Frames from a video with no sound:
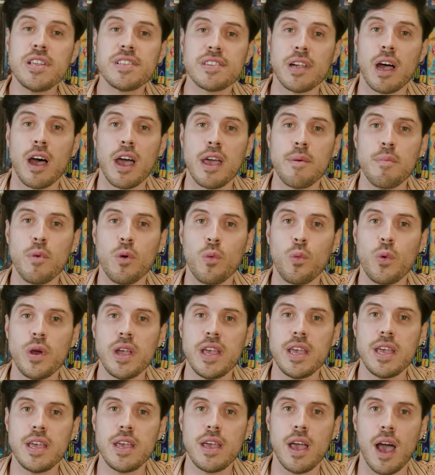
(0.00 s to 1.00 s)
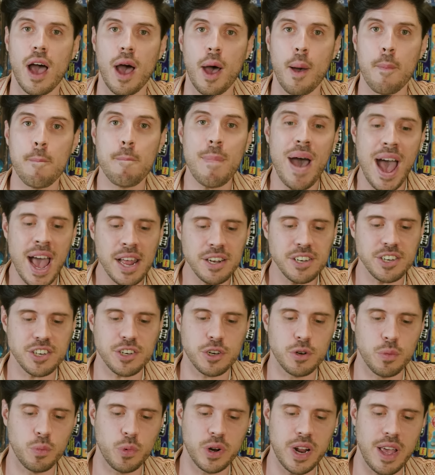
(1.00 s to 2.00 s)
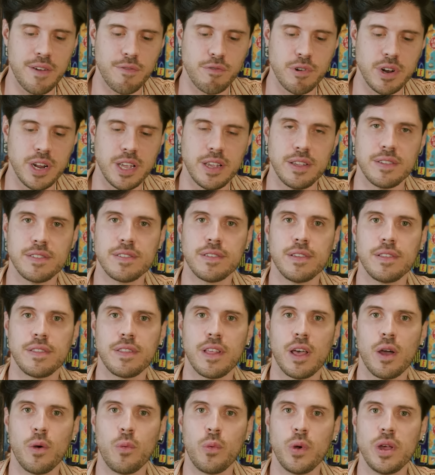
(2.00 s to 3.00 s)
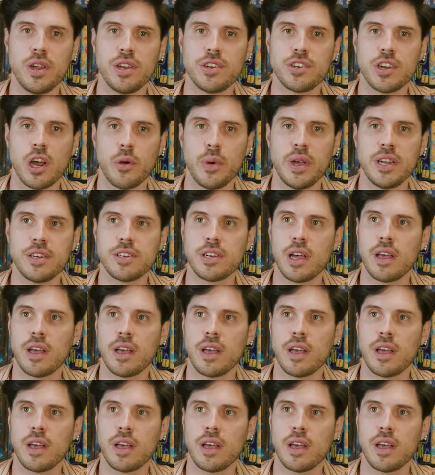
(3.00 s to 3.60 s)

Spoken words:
time we match whatever it is that we show each